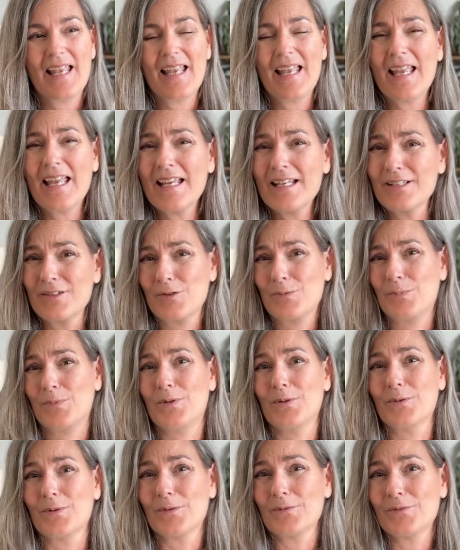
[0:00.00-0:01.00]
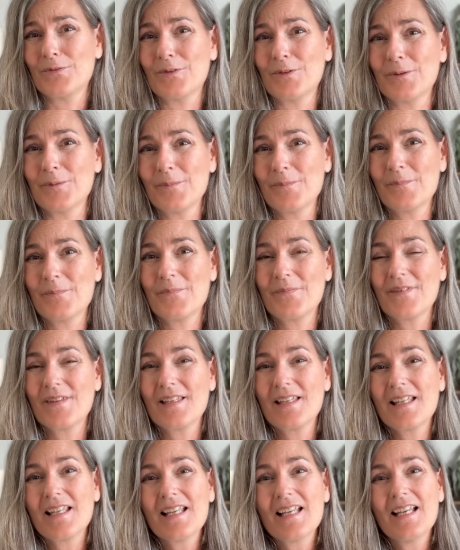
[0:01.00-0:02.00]
It is beautiful.
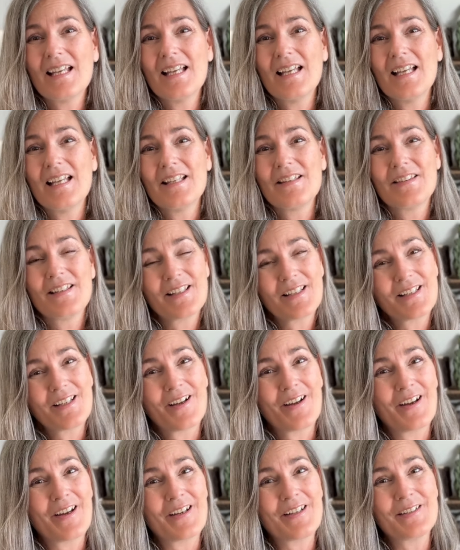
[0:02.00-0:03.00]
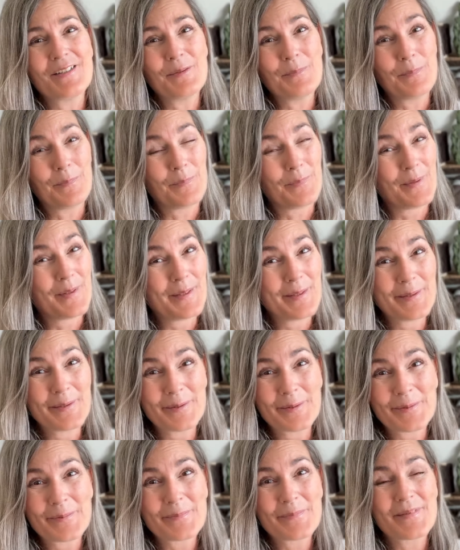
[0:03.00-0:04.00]
The yarn
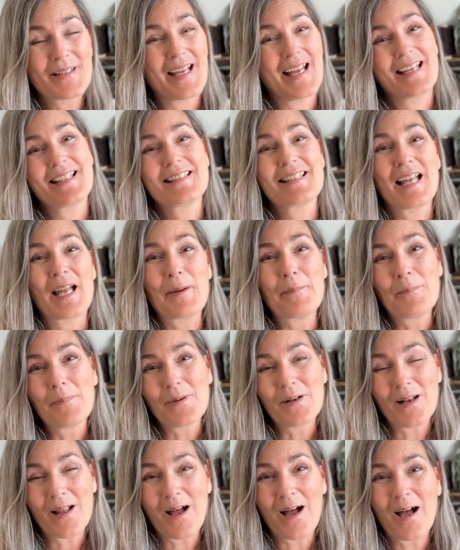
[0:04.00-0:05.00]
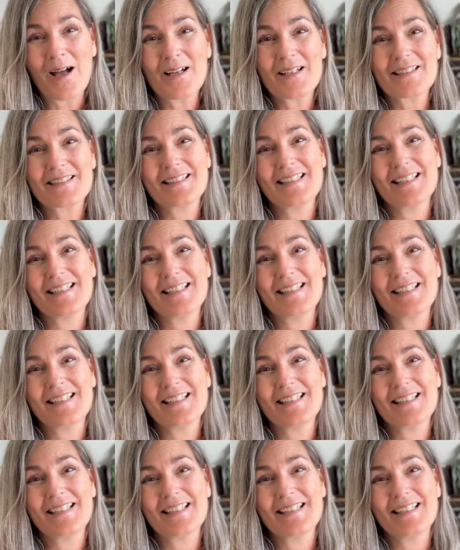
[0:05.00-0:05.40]
bloomed as I blocked